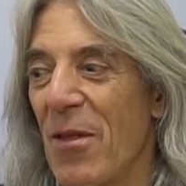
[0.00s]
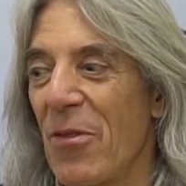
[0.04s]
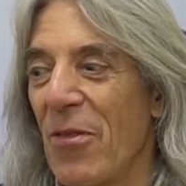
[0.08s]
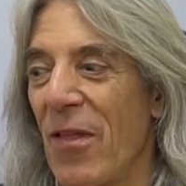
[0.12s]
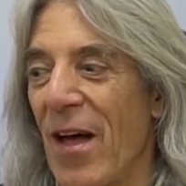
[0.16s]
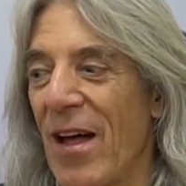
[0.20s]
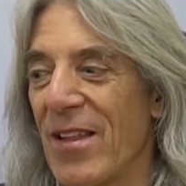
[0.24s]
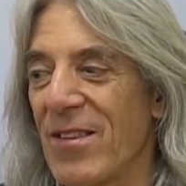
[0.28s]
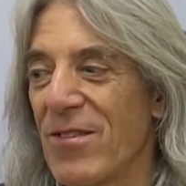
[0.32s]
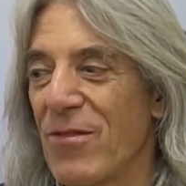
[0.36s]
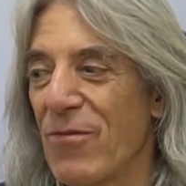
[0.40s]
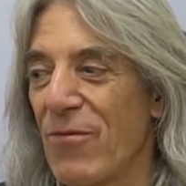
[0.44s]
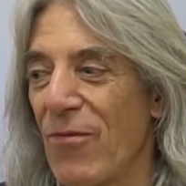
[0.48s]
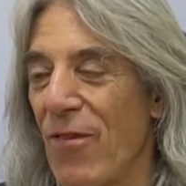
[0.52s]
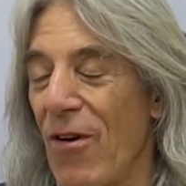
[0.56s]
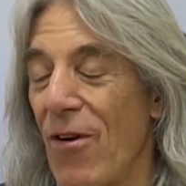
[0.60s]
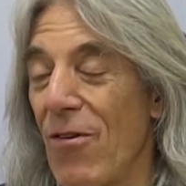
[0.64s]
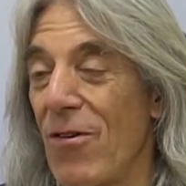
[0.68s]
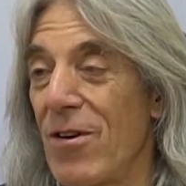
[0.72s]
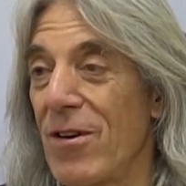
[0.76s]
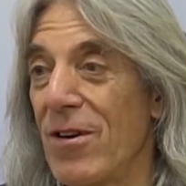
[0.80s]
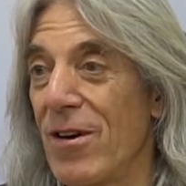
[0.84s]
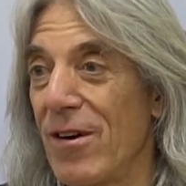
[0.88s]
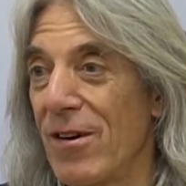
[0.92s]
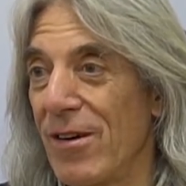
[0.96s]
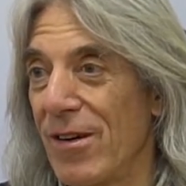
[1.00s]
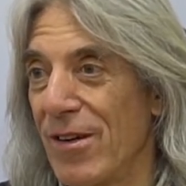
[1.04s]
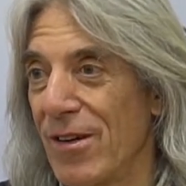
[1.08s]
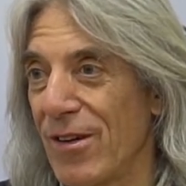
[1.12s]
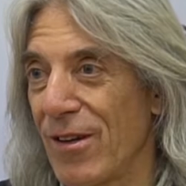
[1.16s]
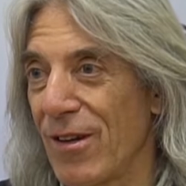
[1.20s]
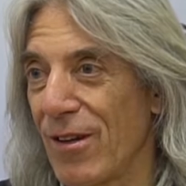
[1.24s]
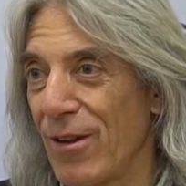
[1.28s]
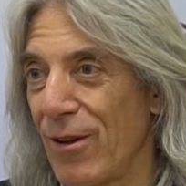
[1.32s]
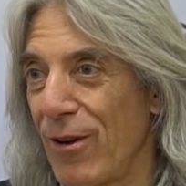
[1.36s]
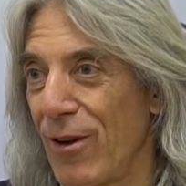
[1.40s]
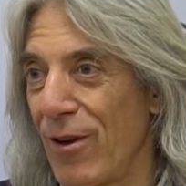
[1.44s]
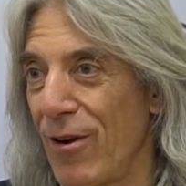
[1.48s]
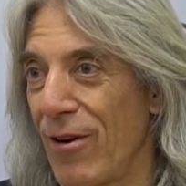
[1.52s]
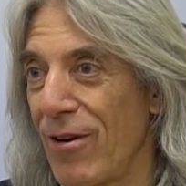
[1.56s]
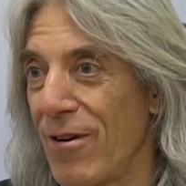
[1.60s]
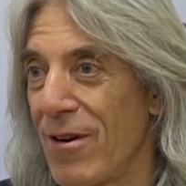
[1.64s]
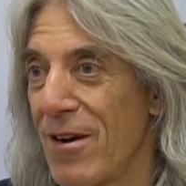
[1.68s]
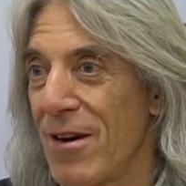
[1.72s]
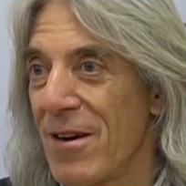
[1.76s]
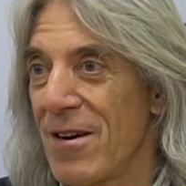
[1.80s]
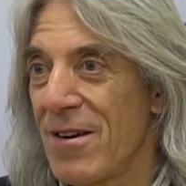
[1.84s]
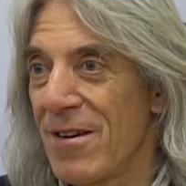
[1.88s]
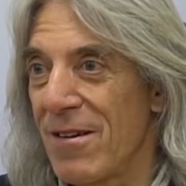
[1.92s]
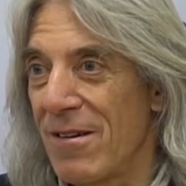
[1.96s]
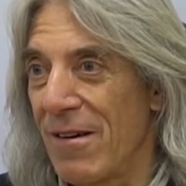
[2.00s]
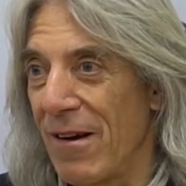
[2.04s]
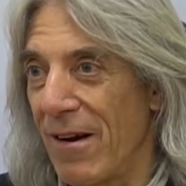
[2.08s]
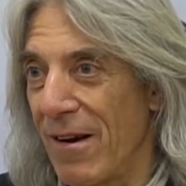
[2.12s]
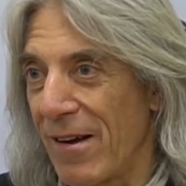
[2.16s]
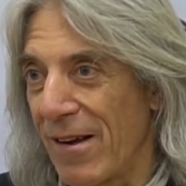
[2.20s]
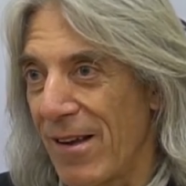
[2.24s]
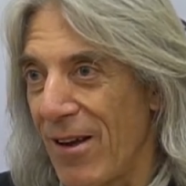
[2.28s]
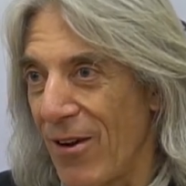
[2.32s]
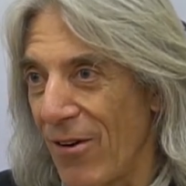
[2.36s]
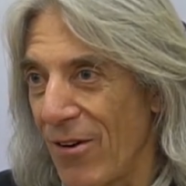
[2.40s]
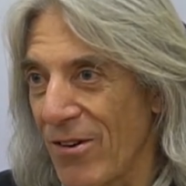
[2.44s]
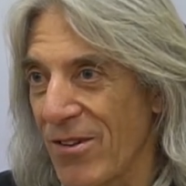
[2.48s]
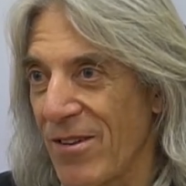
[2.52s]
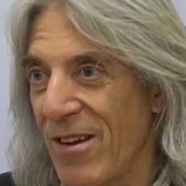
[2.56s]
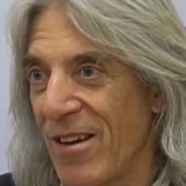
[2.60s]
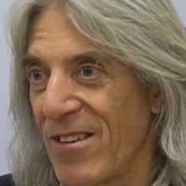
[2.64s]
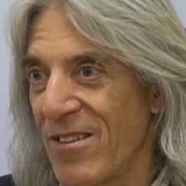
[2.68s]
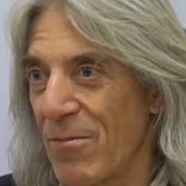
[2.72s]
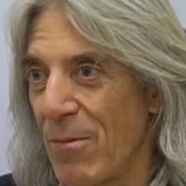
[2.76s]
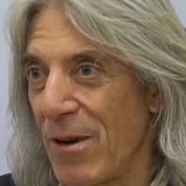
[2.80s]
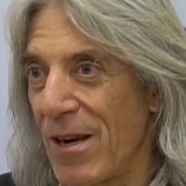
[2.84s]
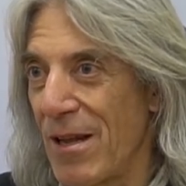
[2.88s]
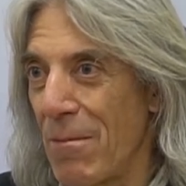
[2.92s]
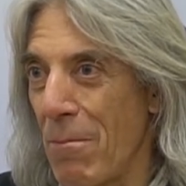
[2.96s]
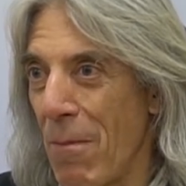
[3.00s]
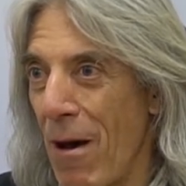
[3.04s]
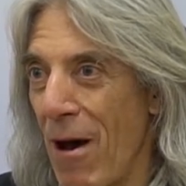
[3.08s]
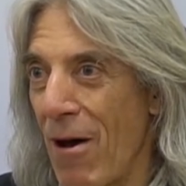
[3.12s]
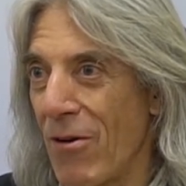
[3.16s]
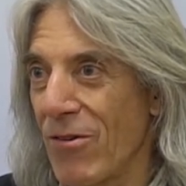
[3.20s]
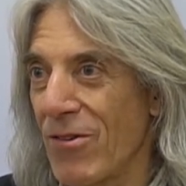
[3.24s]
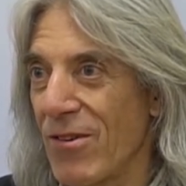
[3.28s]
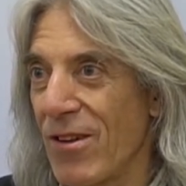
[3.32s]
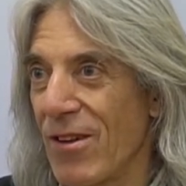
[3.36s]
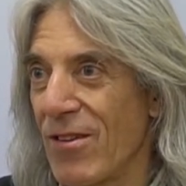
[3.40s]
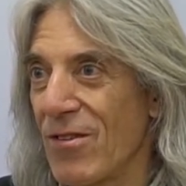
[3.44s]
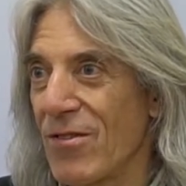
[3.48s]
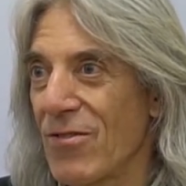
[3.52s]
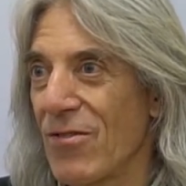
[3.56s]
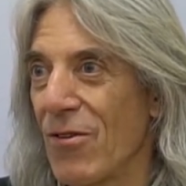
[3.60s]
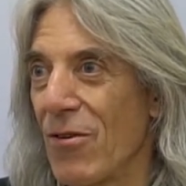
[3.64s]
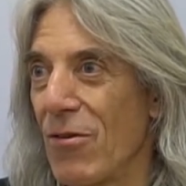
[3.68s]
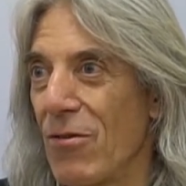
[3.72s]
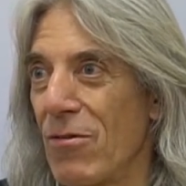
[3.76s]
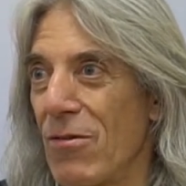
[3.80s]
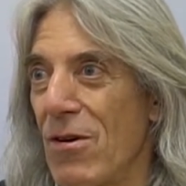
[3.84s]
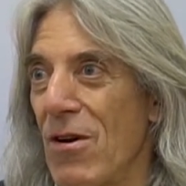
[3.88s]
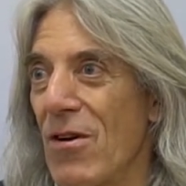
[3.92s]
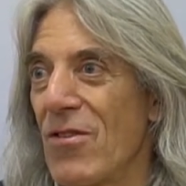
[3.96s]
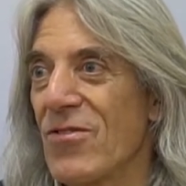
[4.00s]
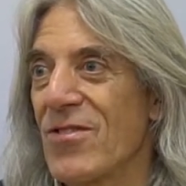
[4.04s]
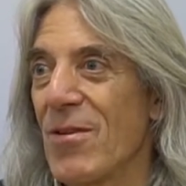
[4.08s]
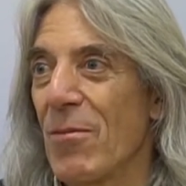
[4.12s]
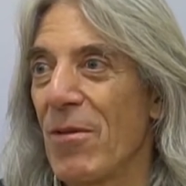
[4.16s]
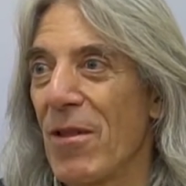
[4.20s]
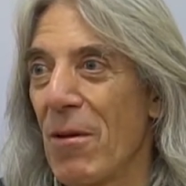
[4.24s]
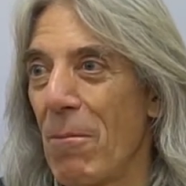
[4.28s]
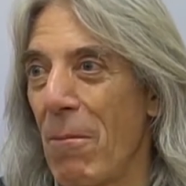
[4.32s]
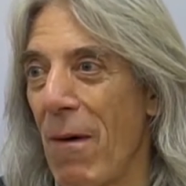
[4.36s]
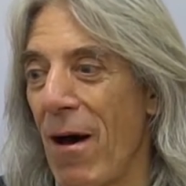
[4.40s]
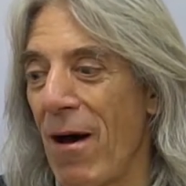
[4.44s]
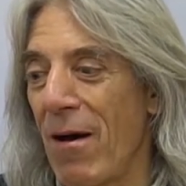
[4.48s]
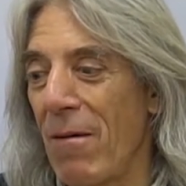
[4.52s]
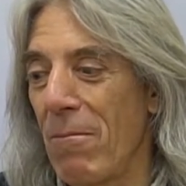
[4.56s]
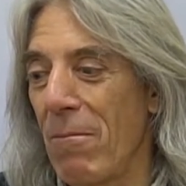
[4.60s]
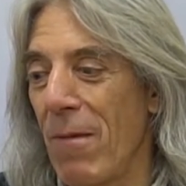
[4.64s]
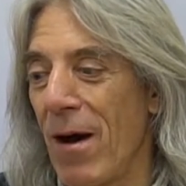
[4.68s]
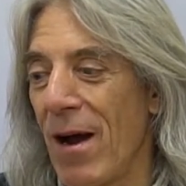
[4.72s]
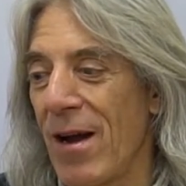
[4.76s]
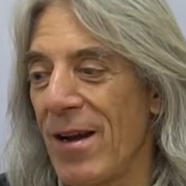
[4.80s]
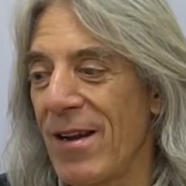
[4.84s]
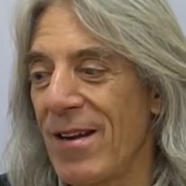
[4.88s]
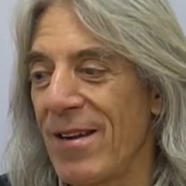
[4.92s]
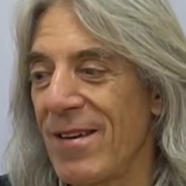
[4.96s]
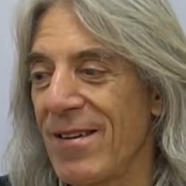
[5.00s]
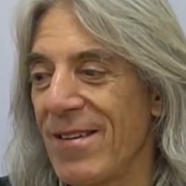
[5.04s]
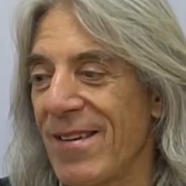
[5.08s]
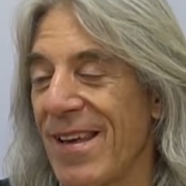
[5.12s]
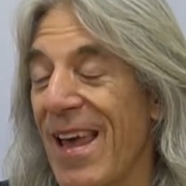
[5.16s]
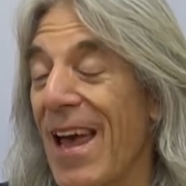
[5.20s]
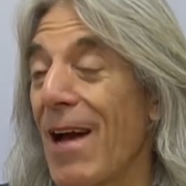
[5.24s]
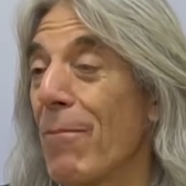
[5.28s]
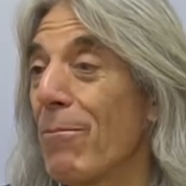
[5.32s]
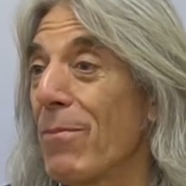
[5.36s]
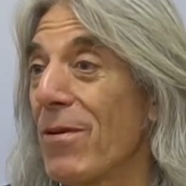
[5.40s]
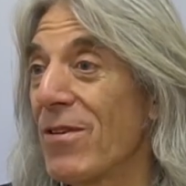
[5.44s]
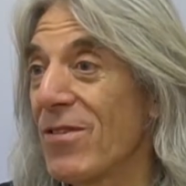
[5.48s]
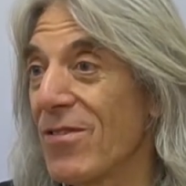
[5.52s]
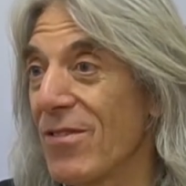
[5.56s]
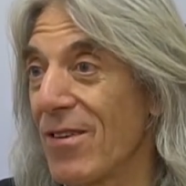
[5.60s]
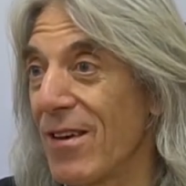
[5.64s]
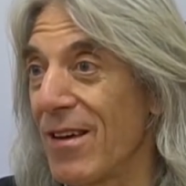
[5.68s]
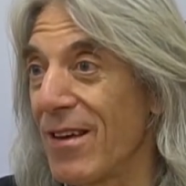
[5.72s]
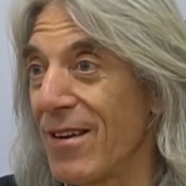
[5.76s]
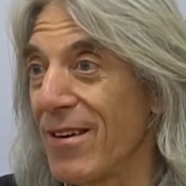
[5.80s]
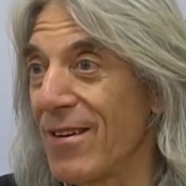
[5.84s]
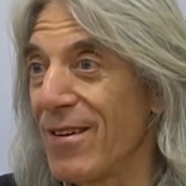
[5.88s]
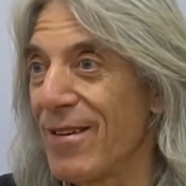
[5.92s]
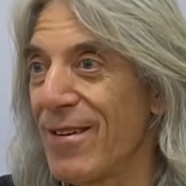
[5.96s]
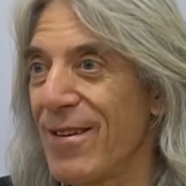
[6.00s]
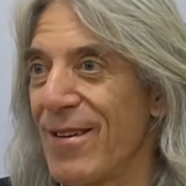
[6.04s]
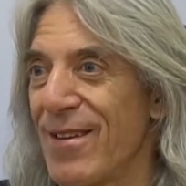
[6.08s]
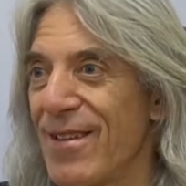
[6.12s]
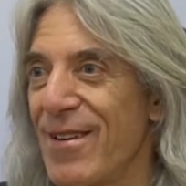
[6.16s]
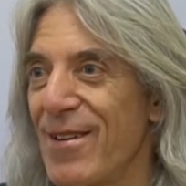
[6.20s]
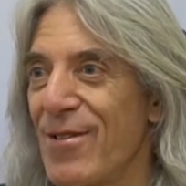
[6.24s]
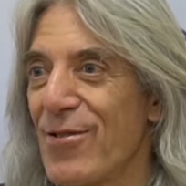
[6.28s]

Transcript: That's very unclear. Kyrgyzstan has many mountains, so some of the mining can't be seen.